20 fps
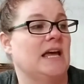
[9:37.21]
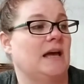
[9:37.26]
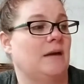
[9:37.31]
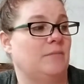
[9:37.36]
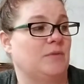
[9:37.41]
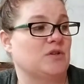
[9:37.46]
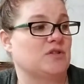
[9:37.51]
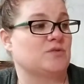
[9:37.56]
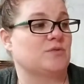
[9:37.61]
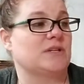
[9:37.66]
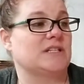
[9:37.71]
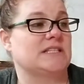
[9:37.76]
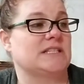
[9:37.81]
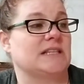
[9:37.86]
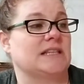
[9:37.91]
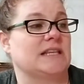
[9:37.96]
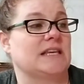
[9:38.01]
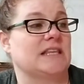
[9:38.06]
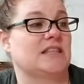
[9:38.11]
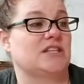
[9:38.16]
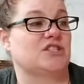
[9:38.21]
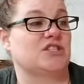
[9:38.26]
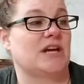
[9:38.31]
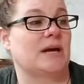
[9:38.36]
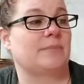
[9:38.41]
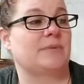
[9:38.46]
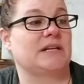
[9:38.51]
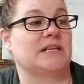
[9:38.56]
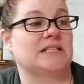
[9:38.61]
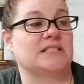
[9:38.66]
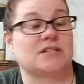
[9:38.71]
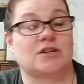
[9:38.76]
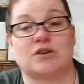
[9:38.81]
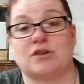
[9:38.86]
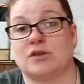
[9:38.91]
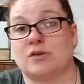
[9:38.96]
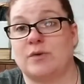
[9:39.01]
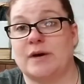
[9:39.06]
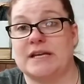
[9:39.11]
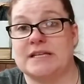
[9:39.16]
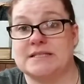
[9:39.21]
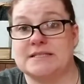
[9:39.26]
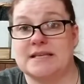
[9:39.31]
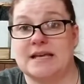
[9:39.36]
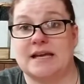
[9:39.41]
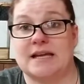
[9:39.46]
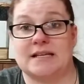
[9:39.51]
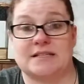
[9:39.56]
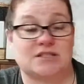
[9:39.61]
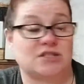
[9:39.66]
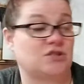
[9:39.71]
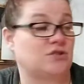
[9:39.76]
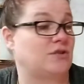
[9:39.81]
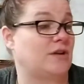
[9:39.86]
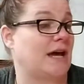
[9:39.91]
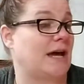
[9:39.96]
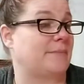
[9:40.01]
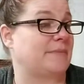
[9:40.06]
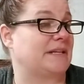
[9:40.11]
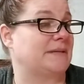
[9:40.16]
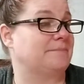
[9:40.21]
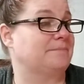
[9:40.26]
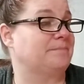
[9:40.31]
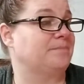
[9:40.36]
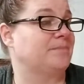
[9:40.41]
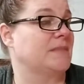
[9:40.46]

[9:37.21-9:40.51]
and most recently the Japanese earthquakes and tsunami.